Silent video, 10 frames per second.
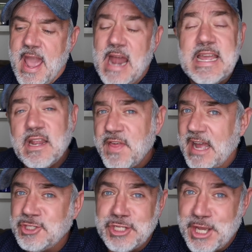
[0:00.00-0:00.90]
And Edith
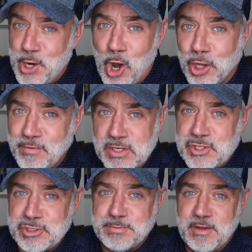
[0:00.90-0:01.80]
Head did all of those
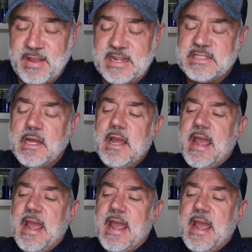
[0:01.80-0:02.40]
huge movies.